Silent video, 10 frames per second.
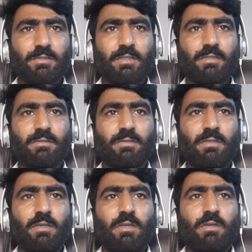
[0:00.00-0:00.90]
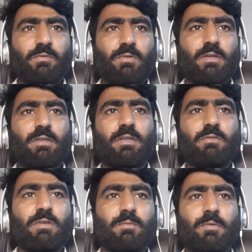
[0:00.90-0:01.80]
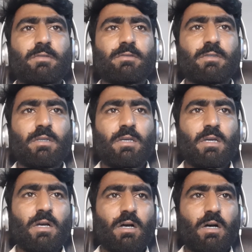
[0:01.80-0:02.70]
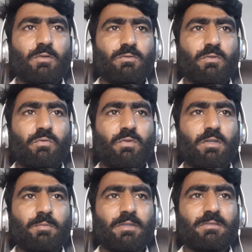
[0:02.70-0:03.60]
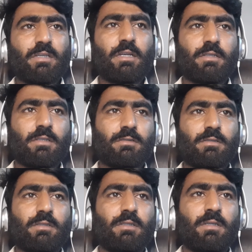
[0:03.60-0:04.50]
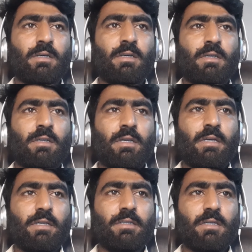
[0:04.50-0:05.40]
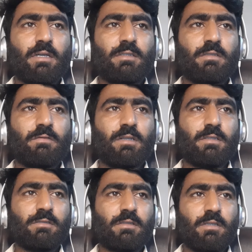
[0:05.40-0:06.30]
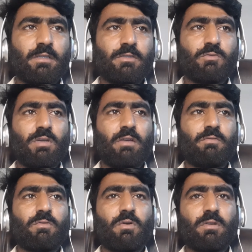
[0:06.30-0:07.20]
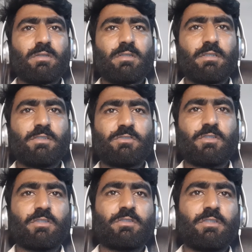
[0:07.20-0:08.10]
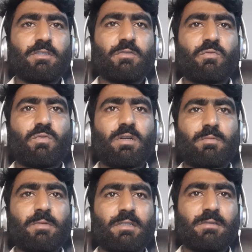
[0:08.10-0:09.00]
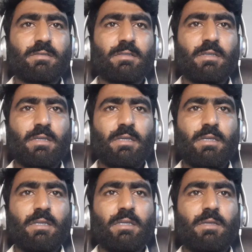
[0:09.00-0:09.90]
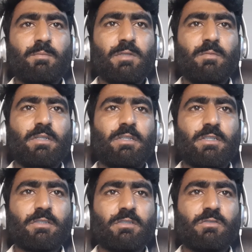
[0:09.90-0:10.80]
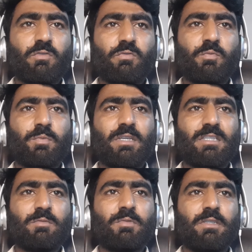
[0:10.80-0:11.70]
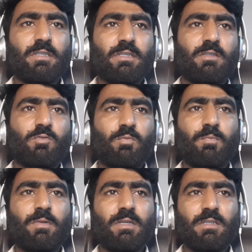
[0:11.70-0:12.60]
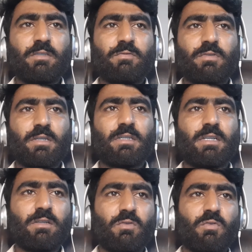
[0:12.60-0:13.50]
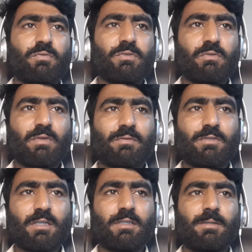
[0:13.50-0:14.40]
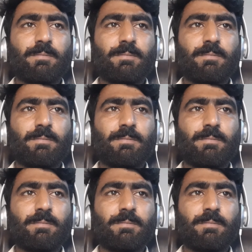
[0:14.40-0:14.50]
takes front-end developers out of WordPress handles. In other words, you have not restricted the WordPress implementations of PHP to build the front end of your website.